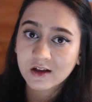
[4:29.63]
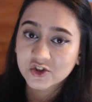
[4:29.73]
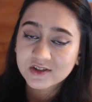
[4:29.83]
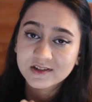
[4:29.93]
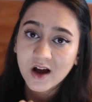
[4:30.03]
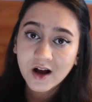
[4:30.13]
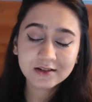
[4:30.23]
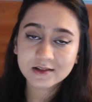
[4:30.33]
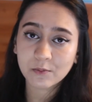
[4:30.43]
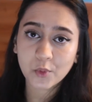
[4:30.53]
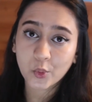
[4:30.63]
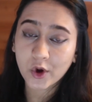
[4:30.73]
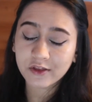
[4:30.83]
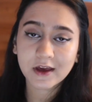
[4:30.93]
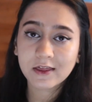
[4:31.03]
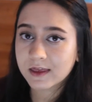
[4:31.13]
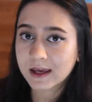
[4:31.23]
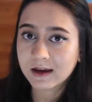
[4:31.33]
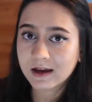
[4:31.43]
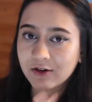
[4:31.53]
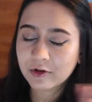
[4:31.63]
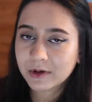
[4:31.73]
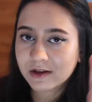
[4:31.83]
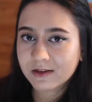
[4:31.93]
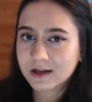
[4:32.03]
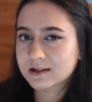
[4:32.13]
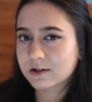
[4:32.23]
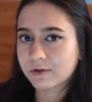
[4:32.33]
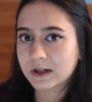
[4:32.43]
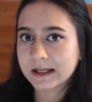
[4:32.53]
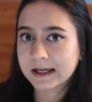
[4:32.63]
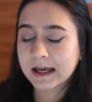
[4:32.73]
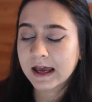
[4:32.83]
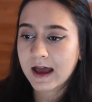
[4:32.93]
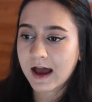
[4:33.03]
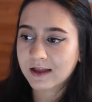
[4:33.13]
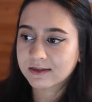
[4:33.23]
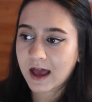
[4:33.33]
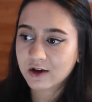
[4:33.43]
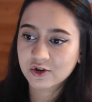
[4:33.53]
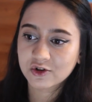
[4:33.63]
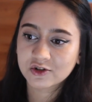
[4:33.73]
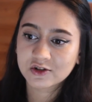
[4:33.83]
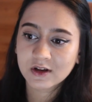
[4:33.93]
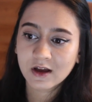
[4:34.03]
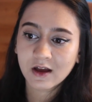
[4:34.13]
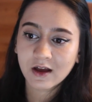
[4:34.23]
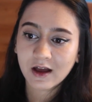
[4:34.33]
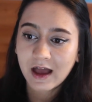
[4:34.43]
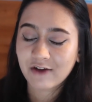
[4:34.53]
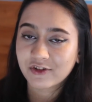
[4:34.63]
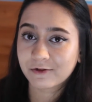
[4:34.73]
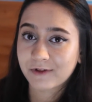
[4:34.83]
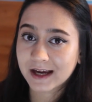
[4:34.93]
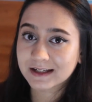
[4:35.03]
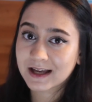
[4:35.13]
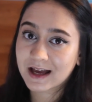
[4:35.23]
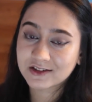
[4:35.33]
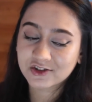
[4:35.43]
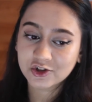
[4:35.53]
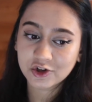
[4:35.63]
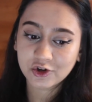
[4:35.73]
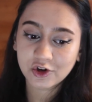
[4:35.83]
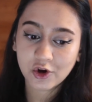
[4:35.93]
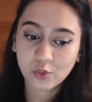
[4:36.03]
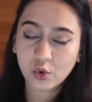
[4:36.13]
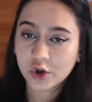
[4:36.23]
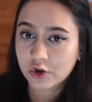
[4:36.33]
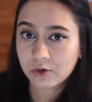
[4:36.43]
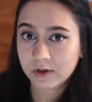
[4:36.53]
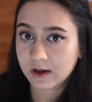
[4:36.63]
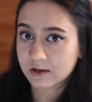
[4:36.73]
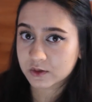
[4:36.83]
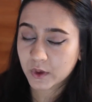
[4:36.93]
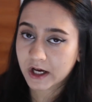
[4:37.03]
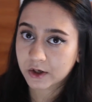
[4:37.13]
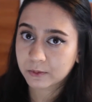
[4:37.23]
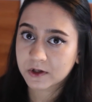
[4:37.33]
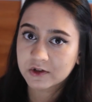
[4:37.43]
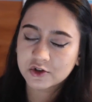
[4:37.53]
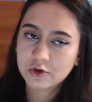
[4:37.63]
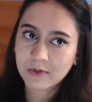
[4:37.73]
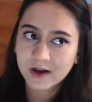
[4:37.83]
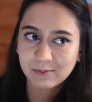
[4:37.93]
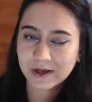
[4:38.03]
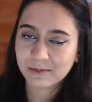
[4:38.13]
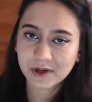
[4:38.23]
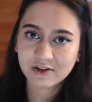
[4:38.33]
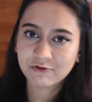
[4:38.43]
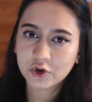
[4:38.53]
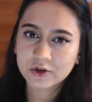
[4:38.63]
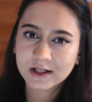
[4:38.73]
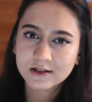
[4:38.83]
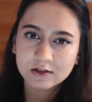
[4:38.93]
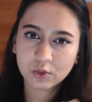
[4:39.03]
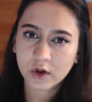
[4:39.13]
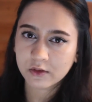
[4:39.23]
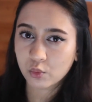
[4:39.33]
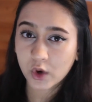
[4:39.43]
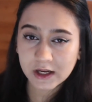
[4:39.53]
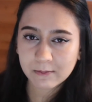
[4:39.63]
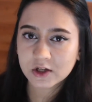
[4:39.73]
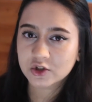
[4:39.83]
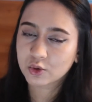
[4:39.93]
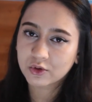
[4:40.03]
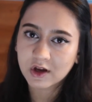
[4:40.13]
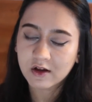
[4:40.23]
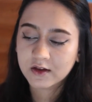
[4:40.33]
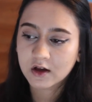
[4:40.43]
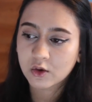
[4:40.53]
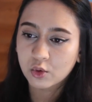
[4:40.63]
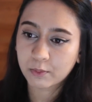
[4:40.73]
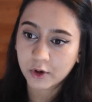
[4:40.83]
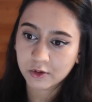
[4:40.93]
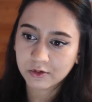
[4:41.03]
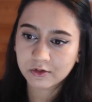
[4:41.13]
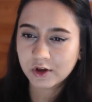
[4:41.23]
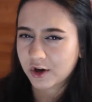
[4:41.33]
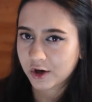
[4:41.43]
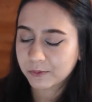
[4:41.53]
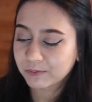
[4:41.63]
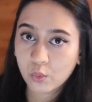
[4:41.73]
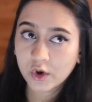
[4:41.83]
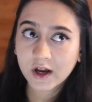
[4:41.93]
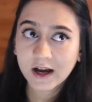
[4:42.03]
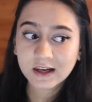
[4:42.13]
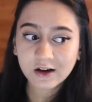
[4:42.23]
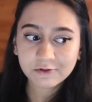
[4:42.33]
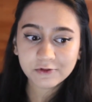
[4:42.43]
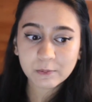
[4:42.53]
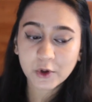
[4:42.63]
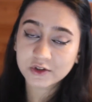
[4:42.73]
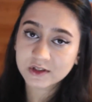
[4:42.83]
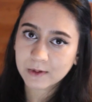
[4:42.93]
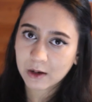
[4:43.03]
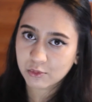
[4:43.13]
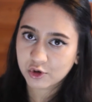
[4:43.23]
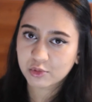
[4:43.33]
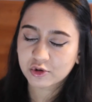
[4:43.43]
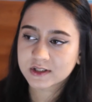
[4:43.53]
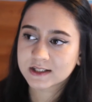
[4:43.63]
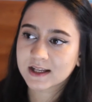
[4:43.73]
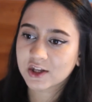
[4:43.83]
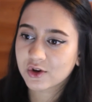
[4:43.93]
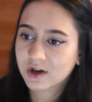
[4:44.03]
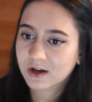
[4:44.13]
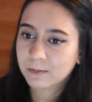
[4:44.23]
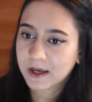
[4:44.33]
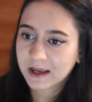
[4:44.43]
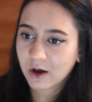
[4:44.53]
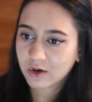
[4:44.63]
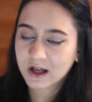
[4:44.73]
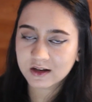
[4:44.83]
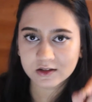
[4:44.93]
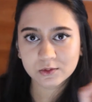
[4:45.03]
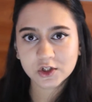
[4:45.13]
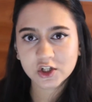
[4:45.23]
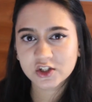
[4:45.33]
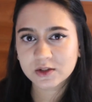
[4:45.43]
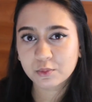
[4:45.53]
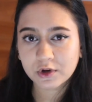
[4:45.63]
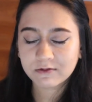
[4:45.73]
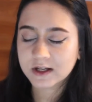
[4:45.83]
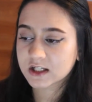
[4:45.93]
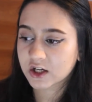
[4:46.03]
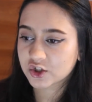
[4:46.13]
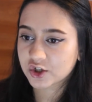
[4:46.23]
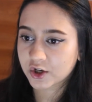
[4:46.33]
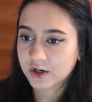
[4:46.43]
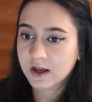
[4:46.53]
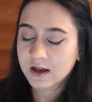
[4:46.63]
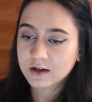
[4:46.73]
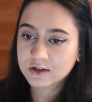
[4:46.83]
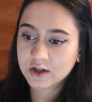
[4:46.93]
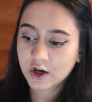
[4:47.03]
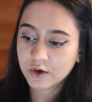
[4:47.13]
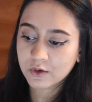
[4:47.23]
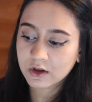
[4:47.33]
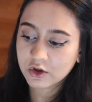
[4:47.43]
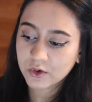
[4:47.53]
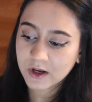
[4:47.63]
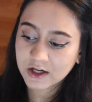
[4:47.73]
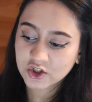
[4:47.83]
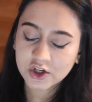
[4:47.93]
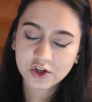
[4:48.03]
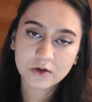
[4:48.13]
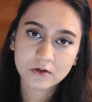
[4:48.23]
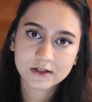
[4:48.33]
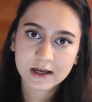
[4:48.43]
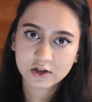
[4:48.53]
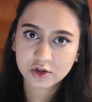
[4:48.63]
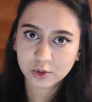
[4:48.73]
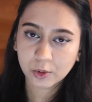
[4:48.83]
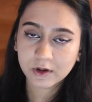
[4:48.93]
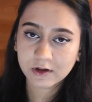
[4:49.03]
Just ask them what they think. Everybody thinks differently, and that could have an effect as to, you know, what you think as well, because you might be a bit confused as to one image or the other or both, you know. What I love the most about mood boards is that you can pick out colours, which I just briefly touched on. So you can actually use a tool